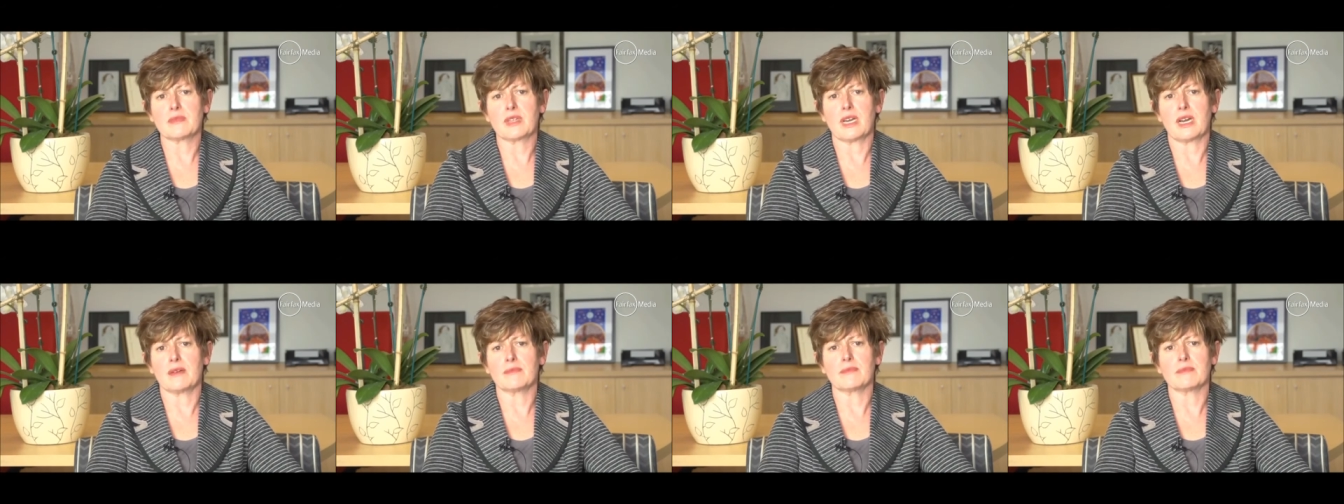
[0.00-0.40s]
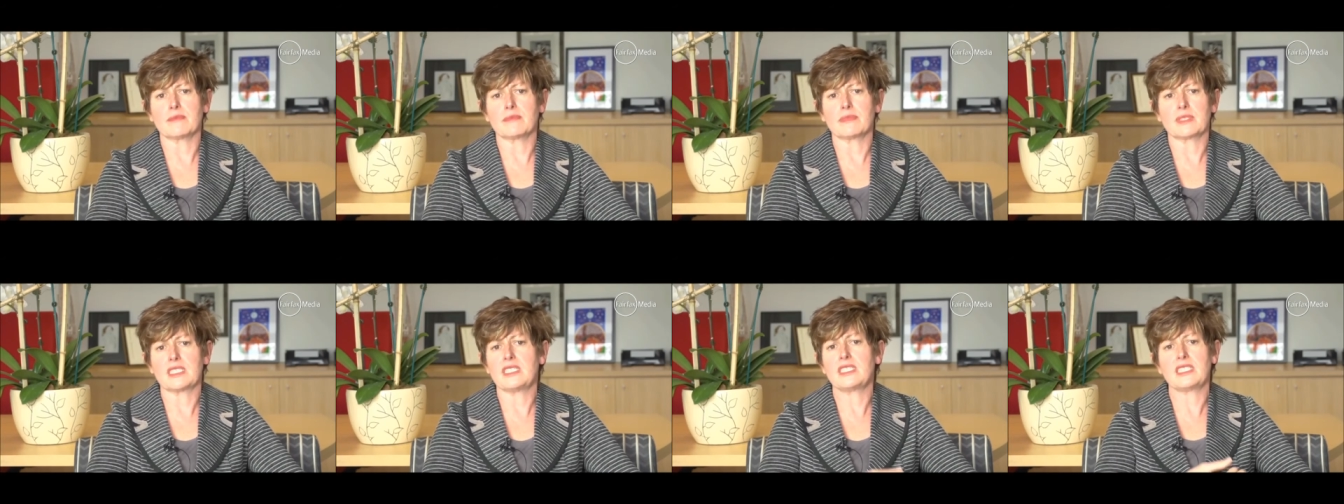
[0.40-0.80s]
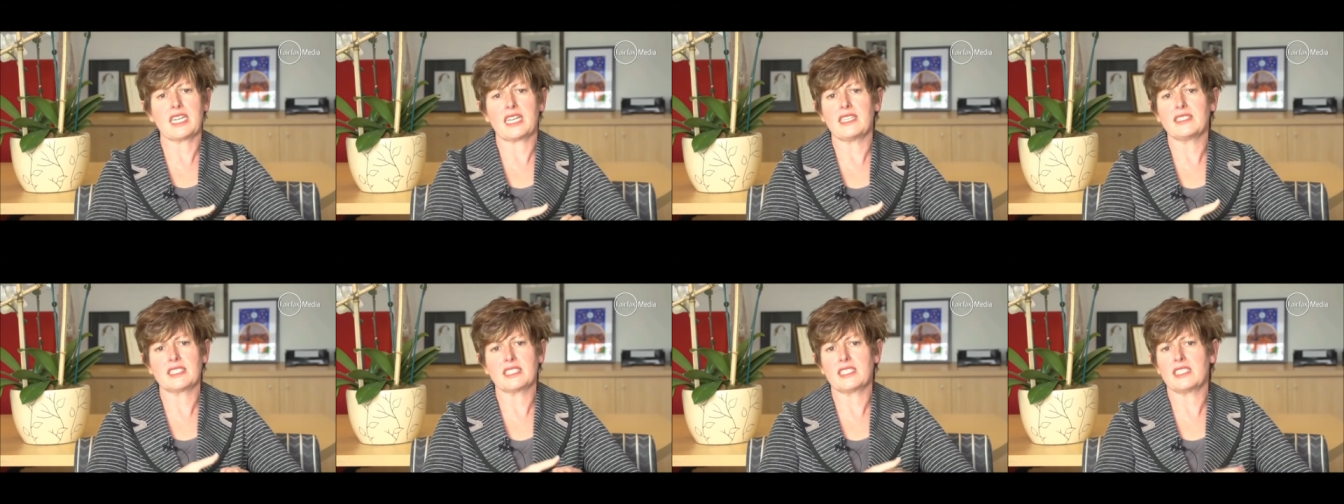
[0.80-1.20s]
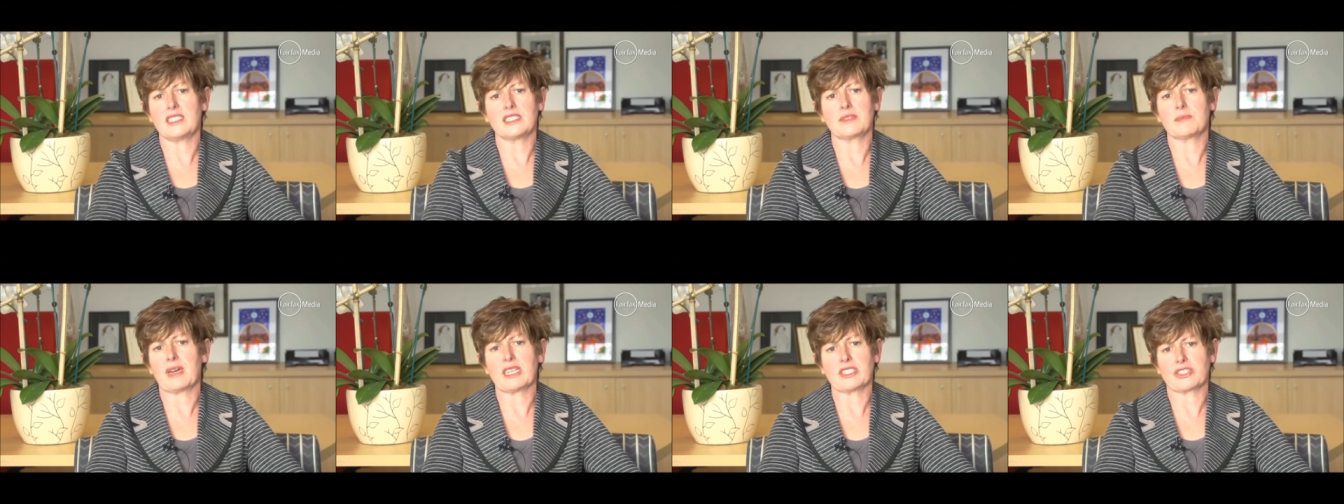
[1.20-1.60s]
Um, the intensity
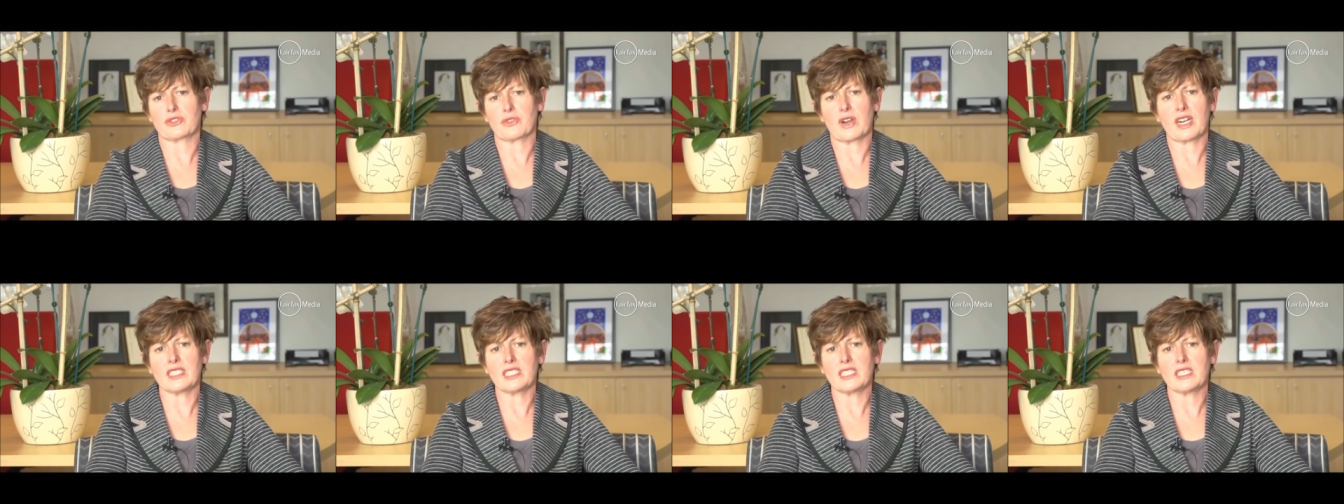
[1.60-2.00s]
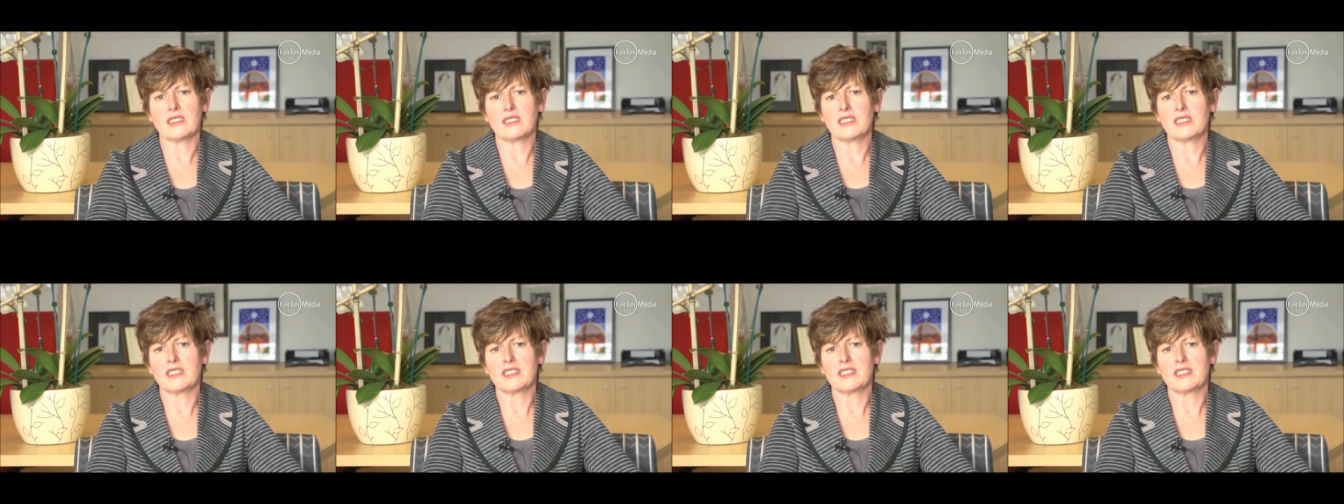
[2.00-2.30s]
is much greater.